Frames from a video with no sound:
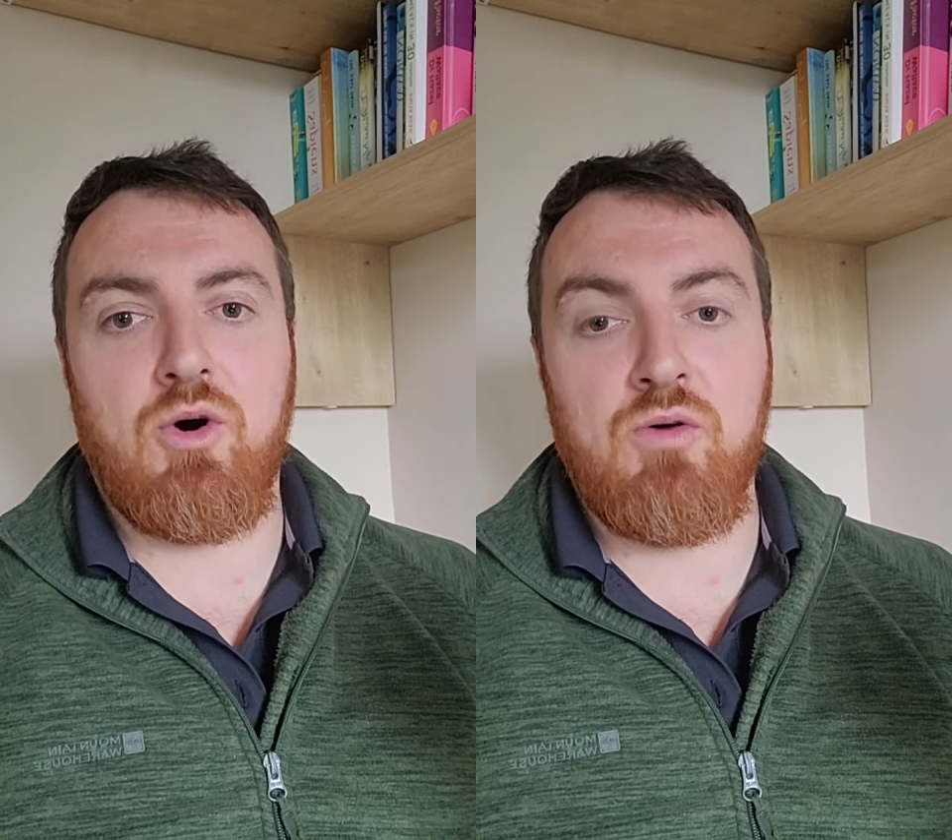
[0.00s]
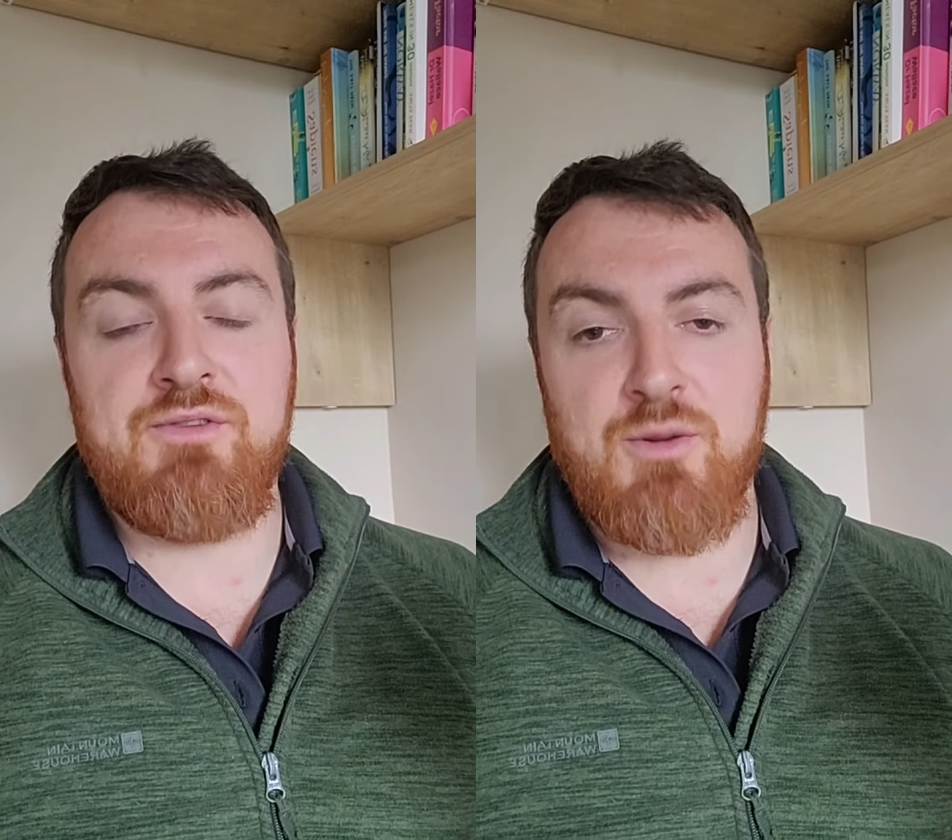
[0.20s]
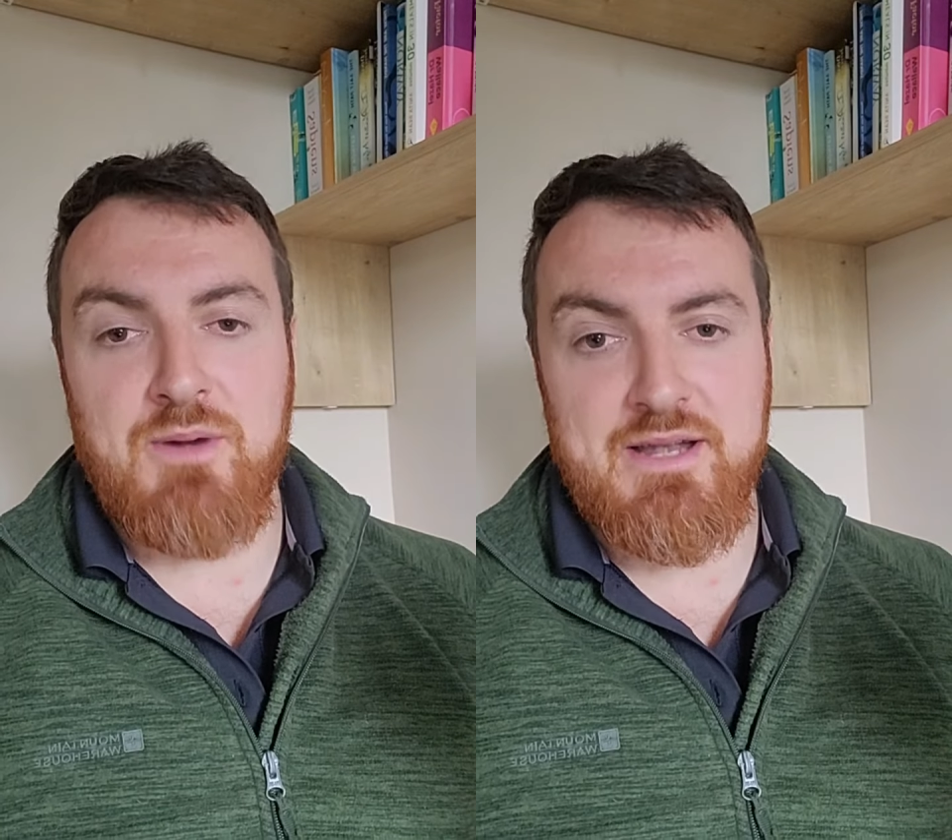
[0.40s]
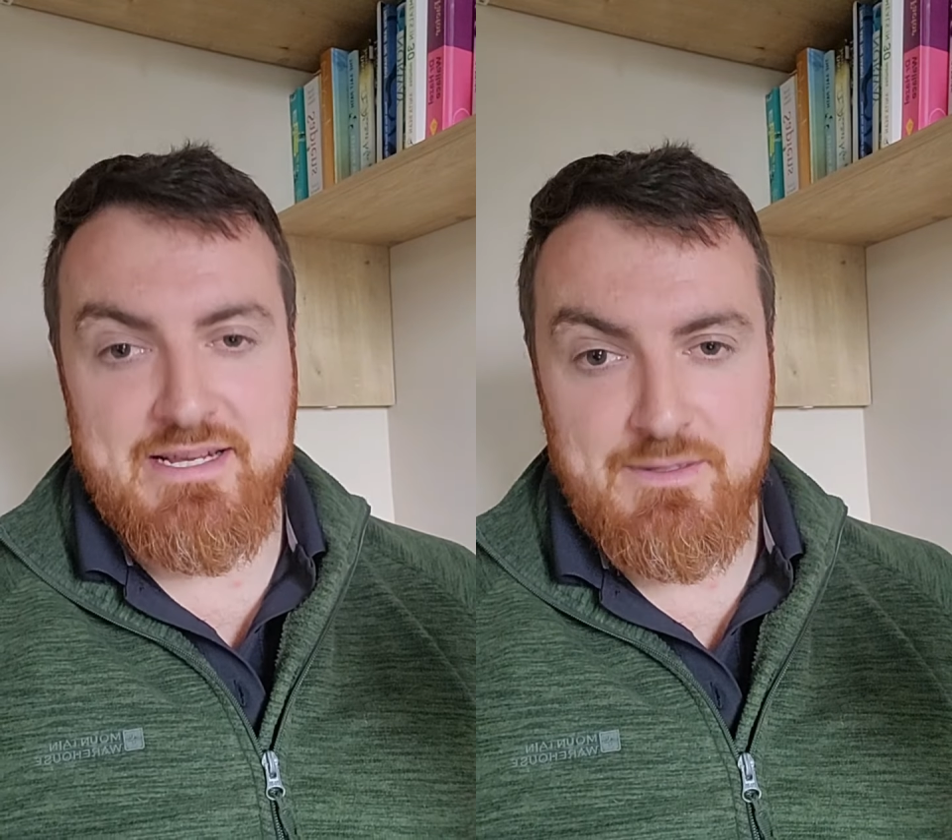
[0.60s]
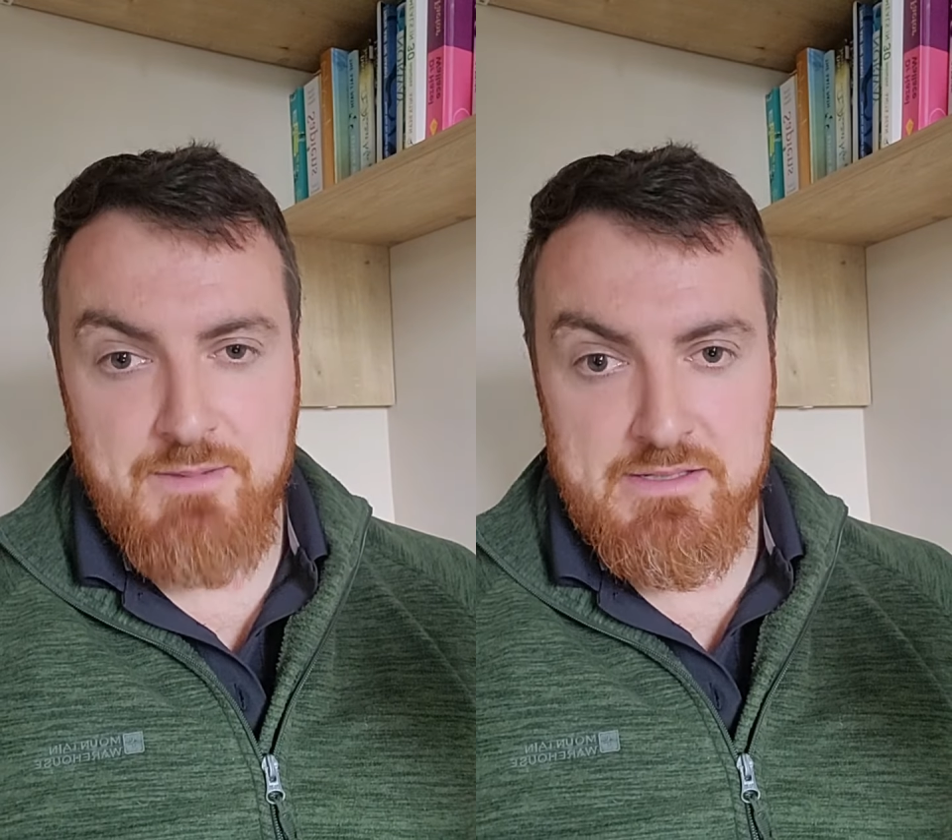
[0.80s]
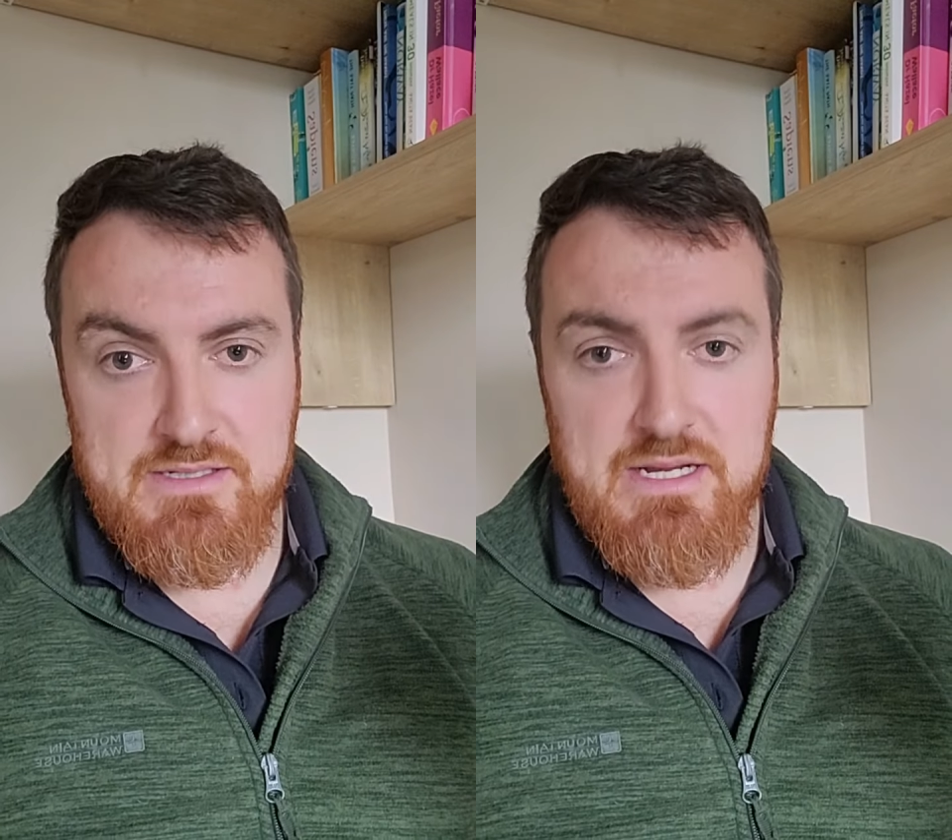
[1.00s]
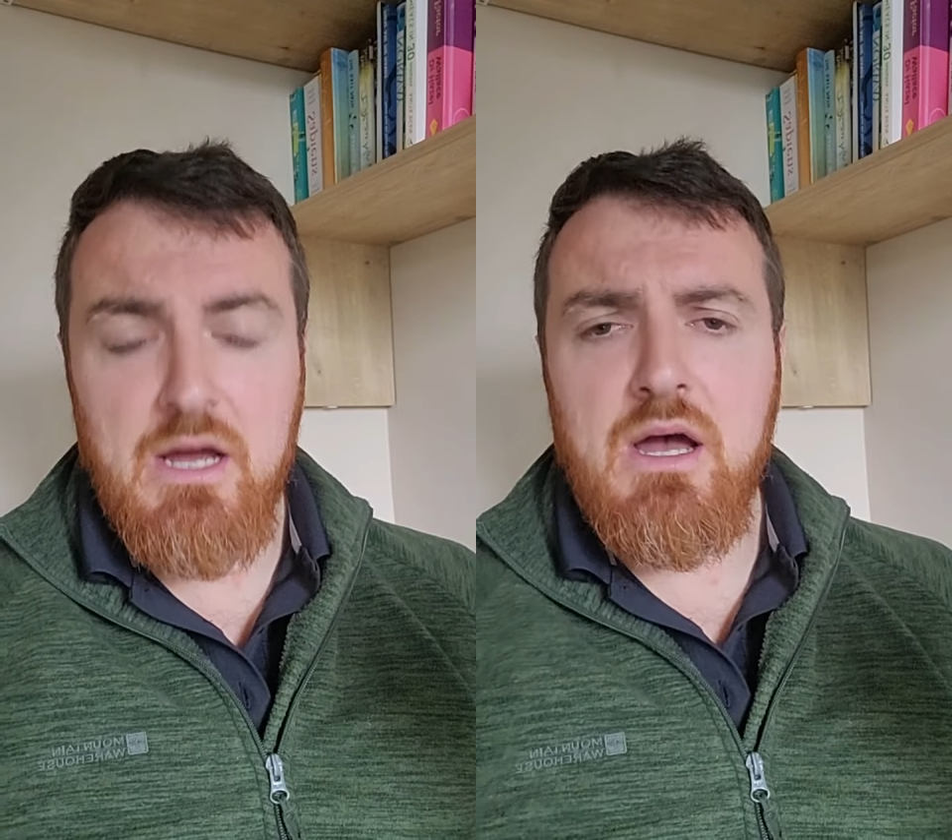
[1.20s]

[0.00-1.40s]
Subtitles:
of your participants.